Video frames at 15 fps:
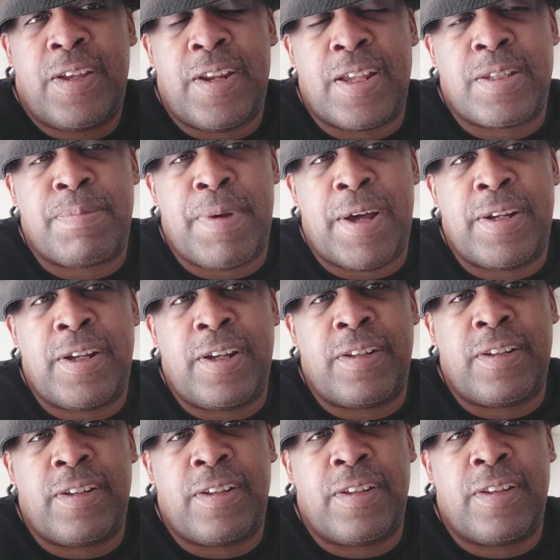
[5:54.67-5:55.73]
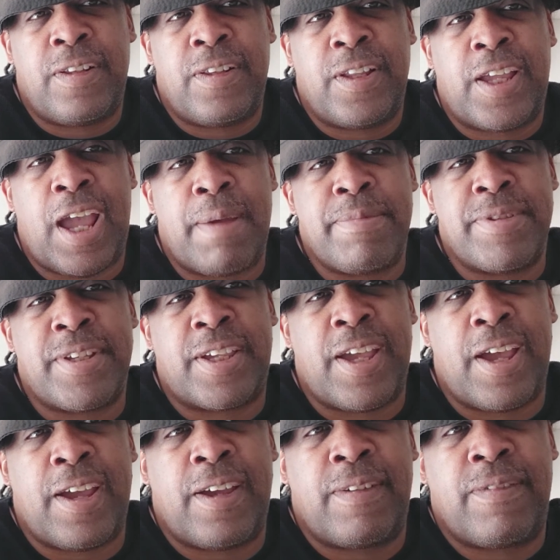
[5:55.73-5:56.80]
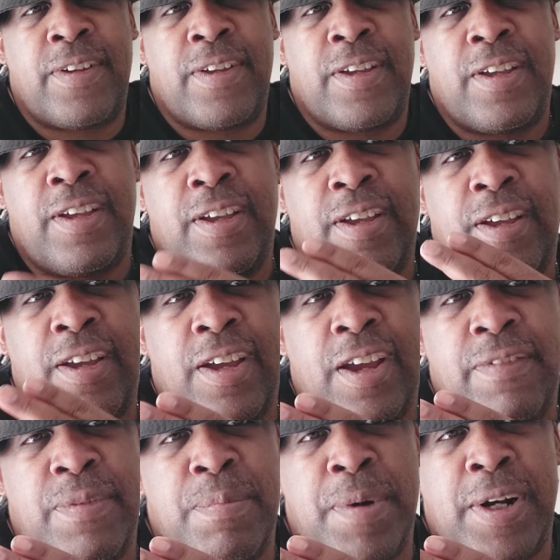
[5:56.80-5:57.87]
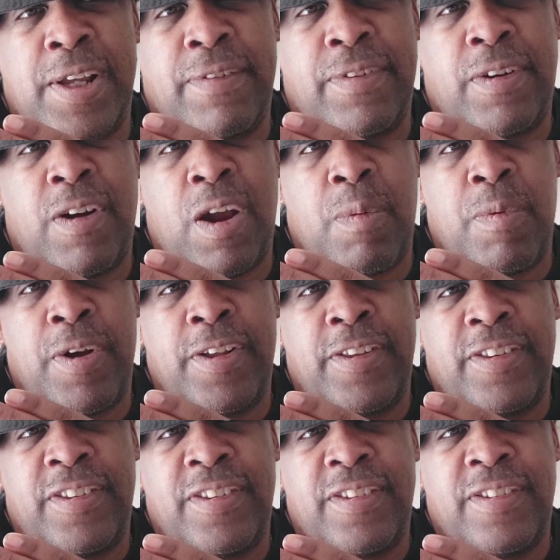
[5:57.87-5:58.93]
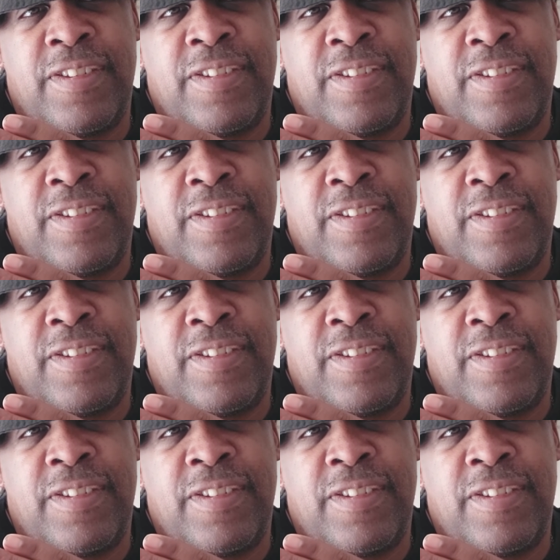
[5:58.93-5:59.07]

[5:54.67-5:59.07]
That's about it. The game is a game. Everybody have a great one.